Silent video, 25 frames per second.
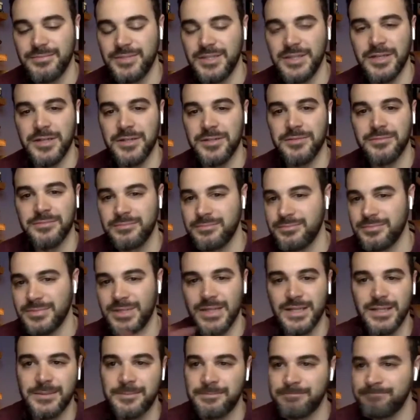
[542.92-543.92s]
you know,
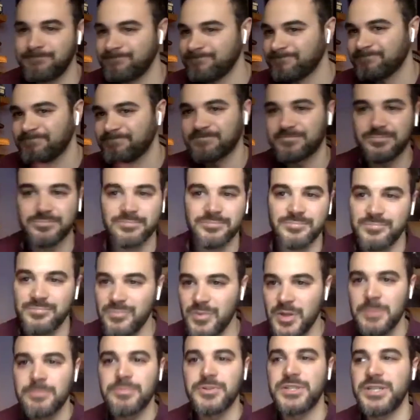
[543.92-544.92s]
um,
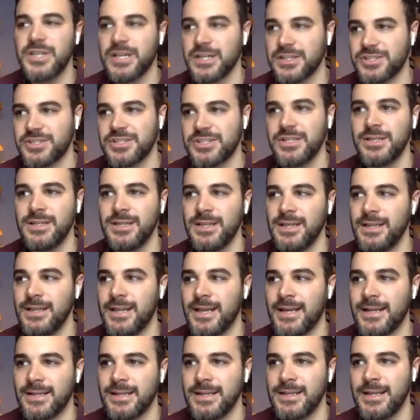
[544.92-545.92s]
production in
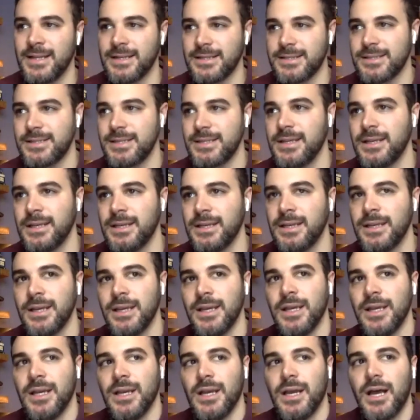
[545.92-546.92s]
that in that scene.
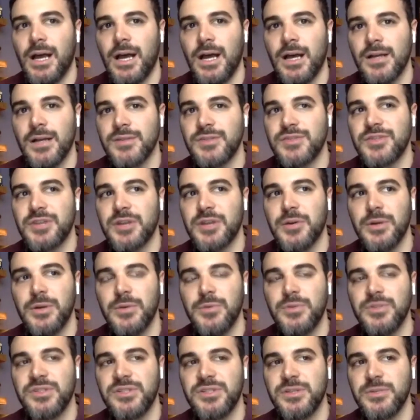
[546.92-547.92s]
Uh, so
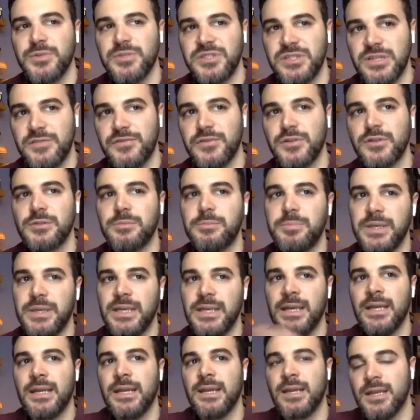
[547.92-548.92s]
it was it was difficult
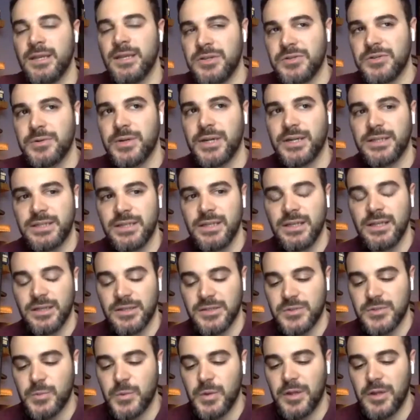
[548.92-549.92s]
being in it and directing it
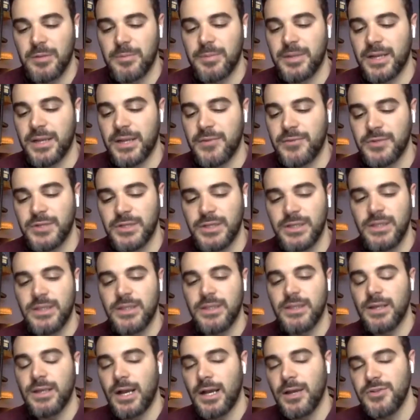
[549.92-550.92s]
as well. But I
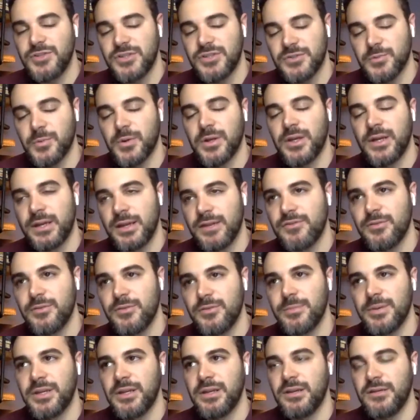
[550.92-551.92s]
really I just wanted
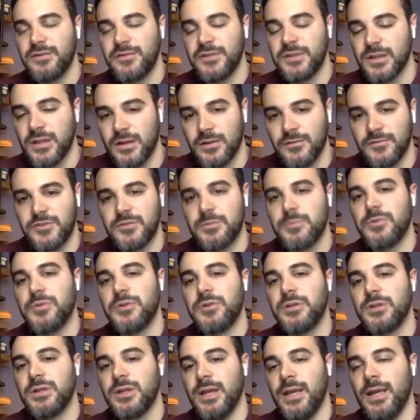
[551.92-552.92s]
everybody to feel
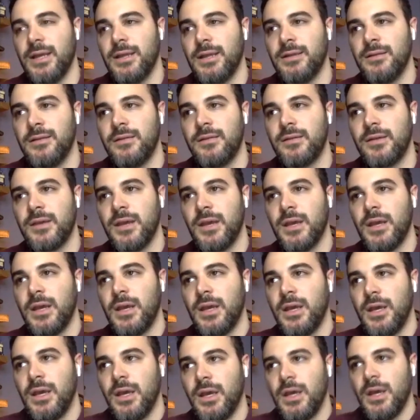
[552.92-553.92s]
comfortable and
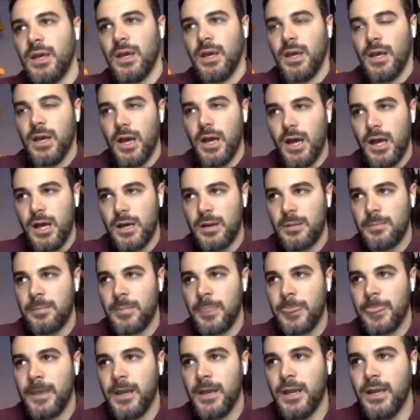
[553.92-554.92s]

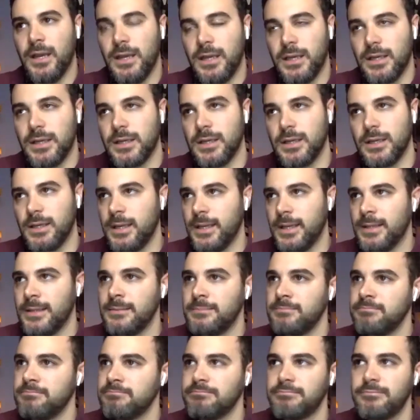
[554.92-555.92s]
um
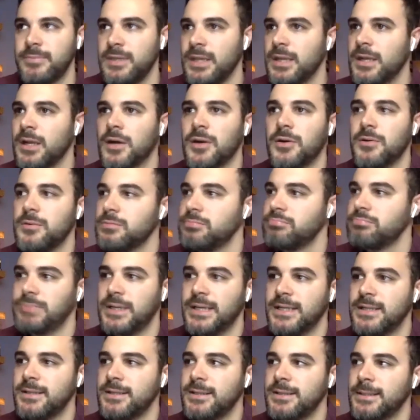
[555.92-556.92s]
and you know
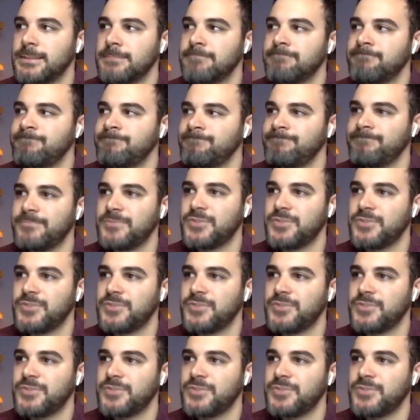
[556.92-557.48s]
and, and